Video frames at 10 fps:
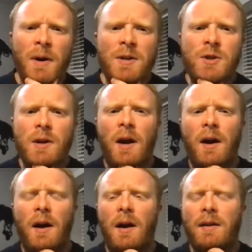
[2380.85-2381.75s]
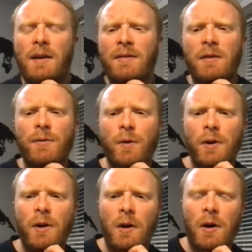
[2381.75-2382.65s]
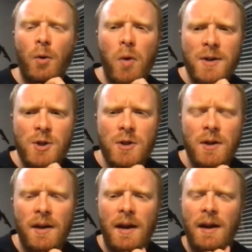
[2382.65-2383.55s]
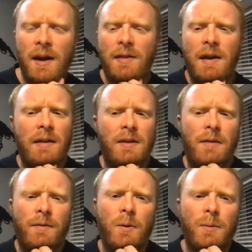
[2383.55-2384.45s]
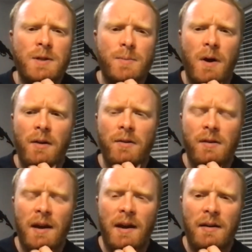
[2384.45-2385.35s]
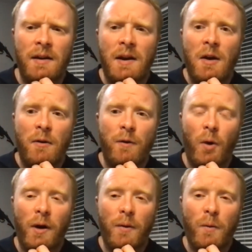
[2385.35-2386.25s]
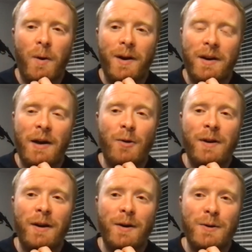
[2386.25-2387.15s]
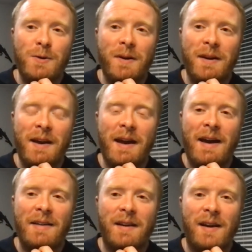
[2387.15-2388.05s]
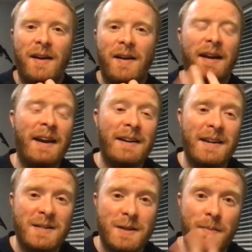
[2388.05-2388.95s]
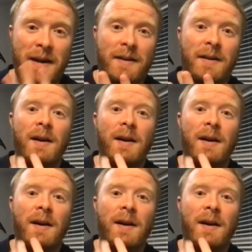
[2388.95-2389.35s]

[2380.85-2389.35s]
much, uh, Nessa, for your question and that thoughtful response, and for what not only are you doing as a candidate to make